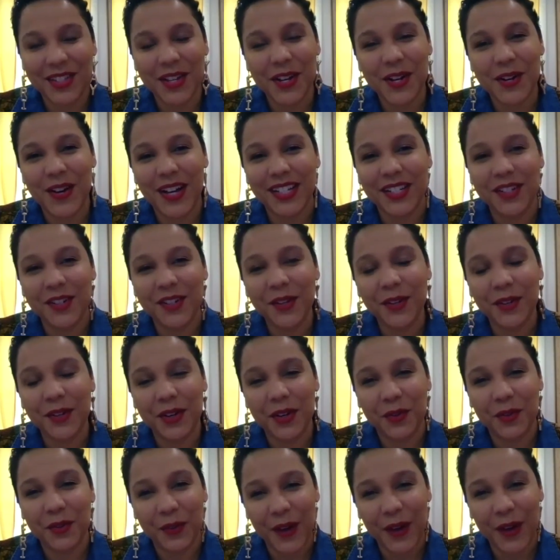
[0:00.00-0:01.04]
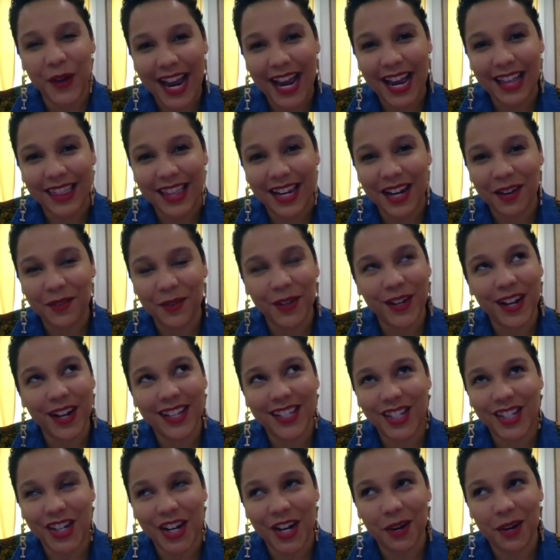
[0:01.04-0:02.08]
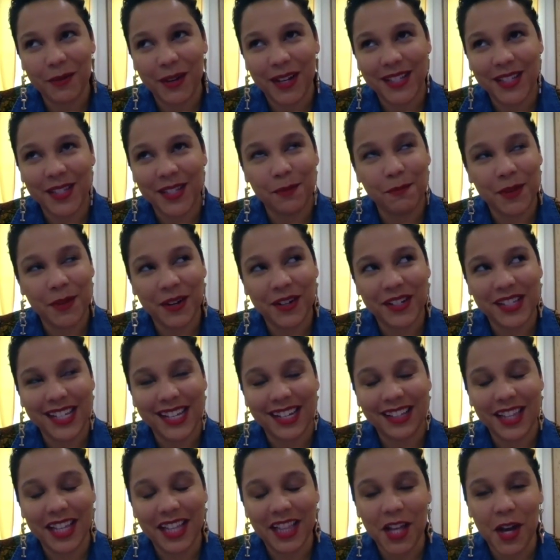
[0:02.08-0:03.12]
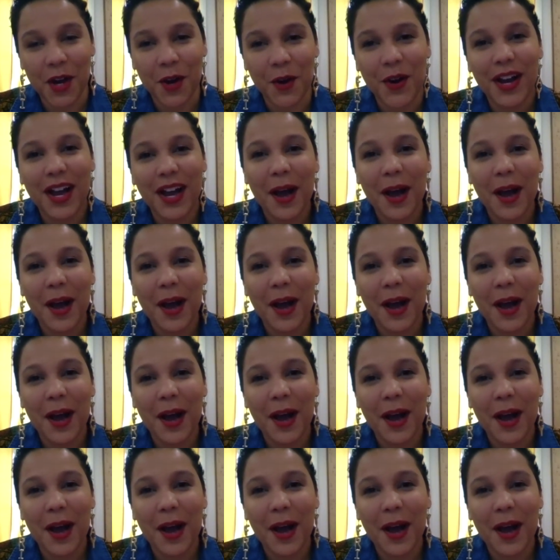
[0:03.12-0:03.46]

I told her a rate that I will not share because it's embarrassingly low,